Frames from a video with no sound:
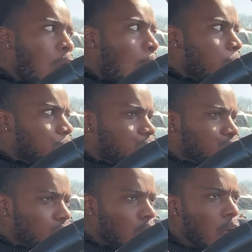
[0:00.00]

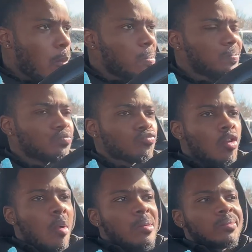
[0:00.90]

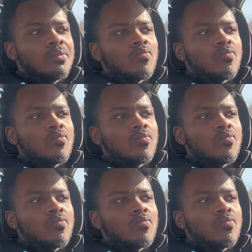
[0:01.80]
(silence)